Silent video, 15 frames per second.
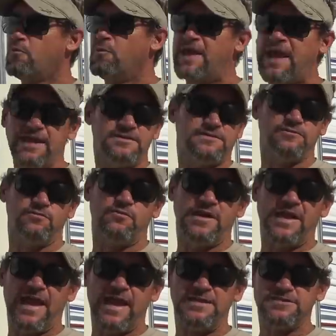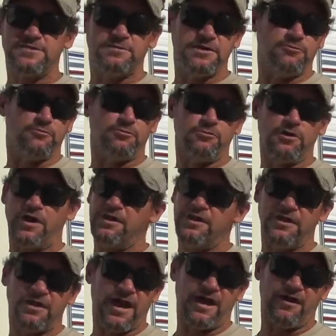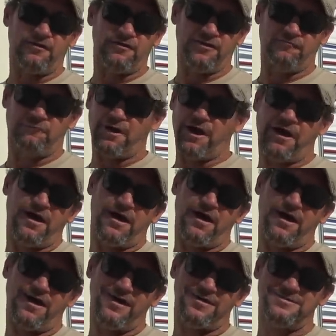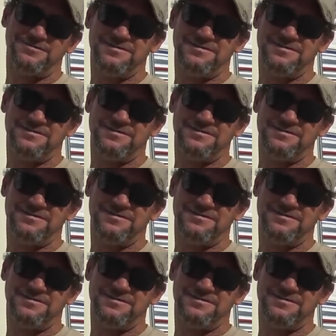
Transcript: we hate to be running out of Baja,